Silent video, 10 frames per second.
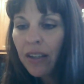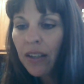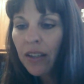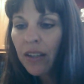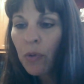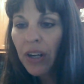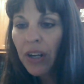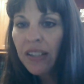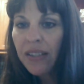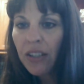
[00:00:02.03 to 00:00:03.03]
Good
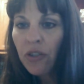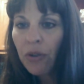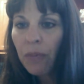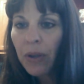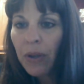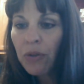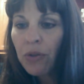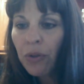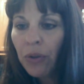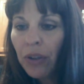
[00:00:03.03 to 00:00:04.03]
morning, Central Middle
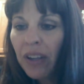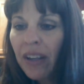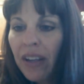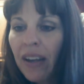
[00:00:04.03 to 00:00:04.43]
School.